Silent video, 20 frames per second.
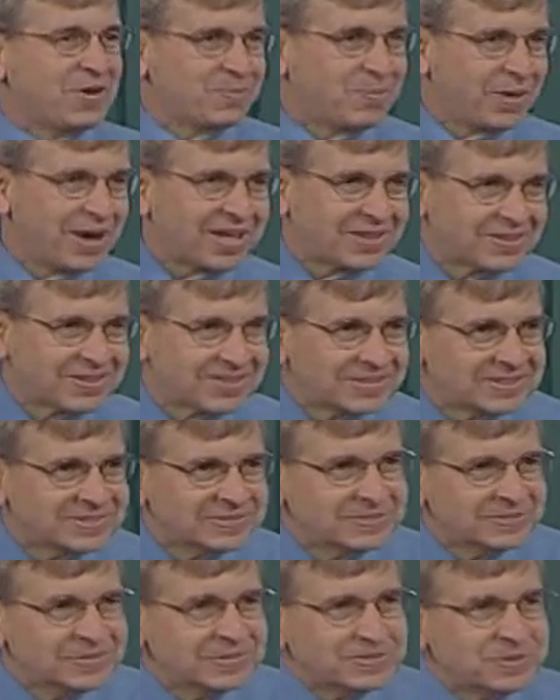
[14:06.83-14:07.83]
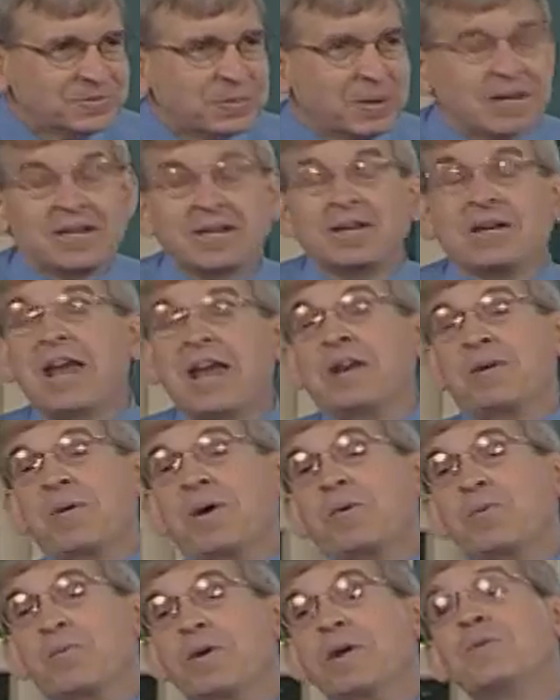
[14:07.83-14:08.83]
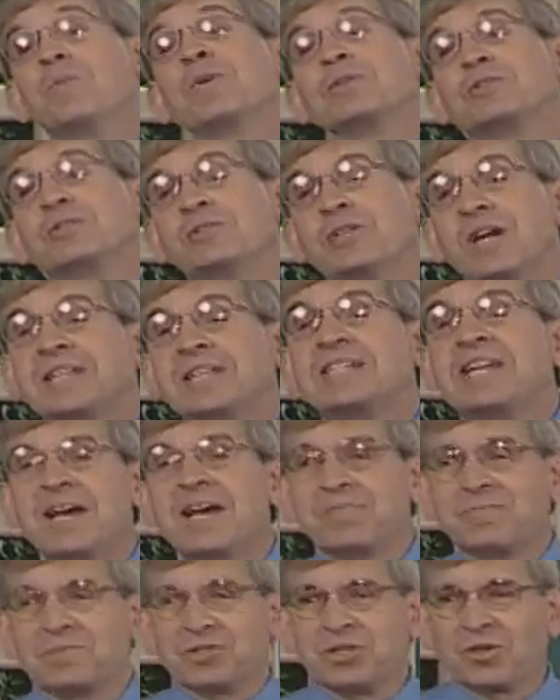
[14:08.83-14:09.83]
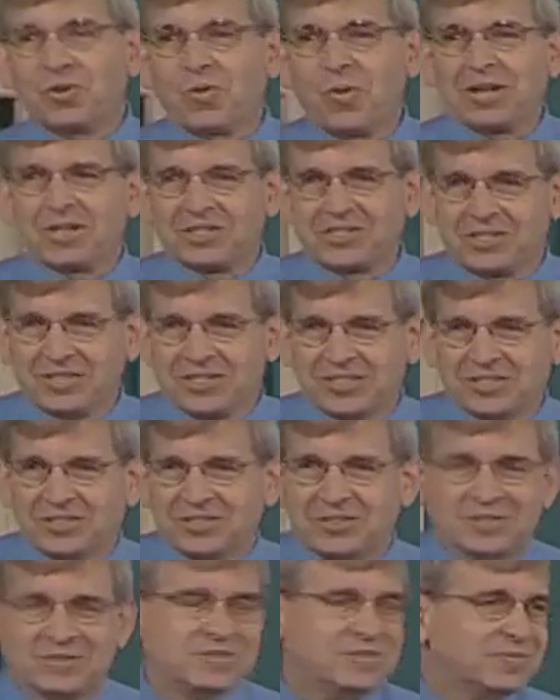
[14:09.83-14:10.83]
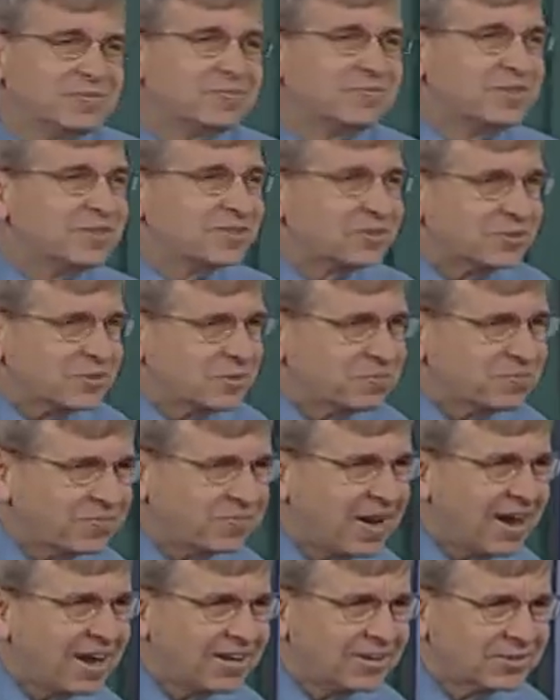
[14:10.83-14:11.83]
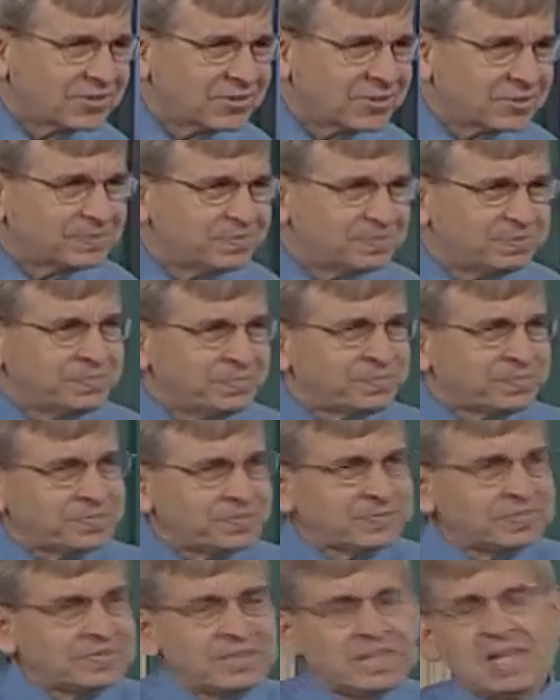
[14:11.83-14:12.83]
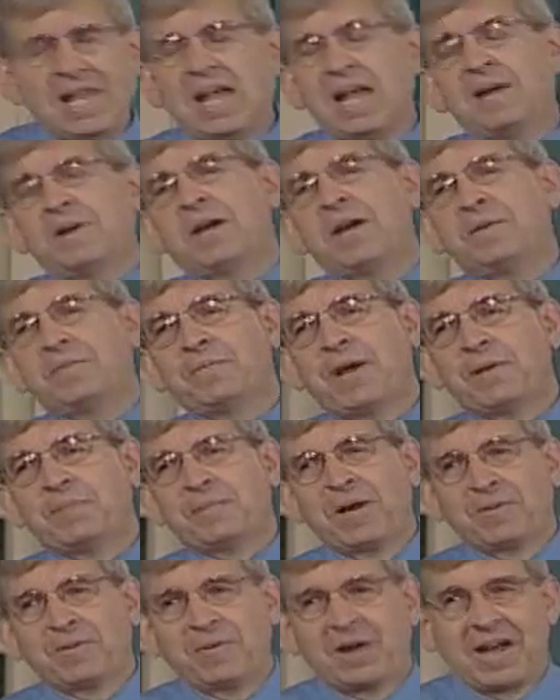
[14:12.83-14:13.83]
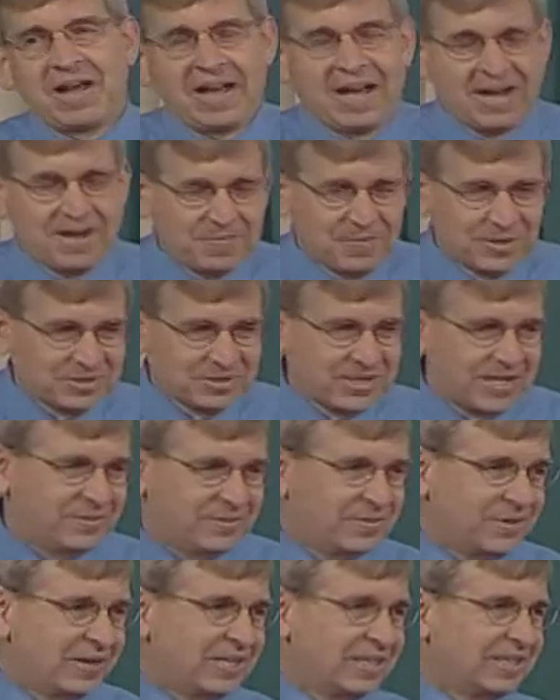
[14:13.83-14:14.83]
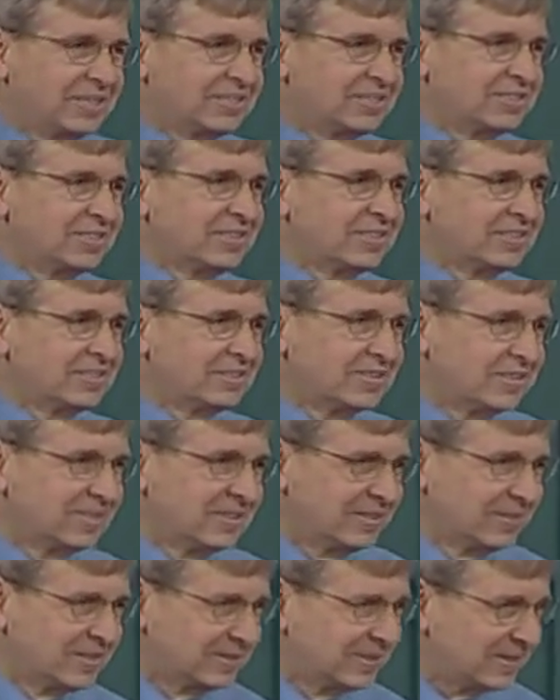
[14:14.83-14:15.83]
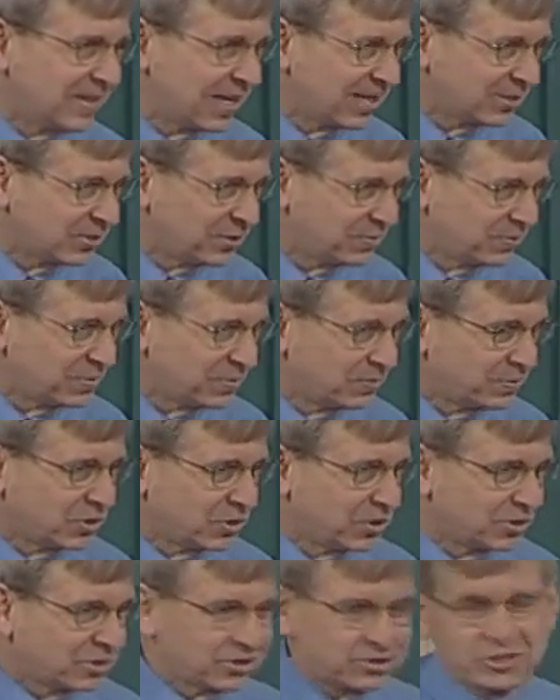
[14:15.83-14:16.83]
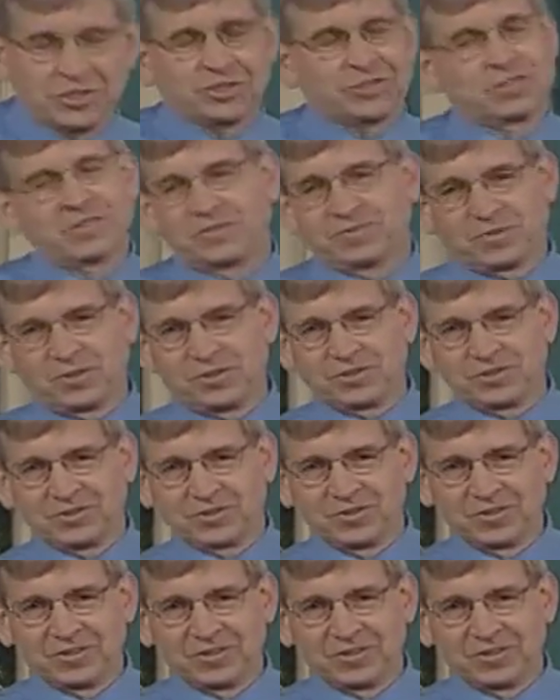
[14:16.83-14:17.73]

breath. But anyway, we will attempt to quench these fearsome fires. And by the way, I must say, reading this little excerpt from Churchill, of course, is